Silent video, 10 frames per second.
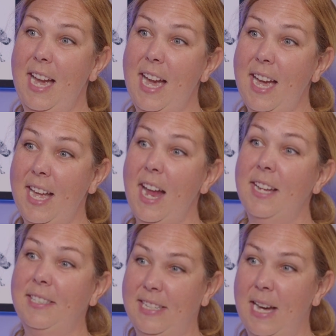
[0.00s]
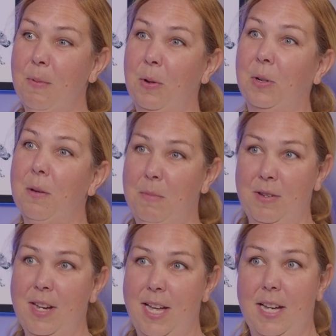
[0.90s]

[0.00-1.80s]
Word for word: in a stable community.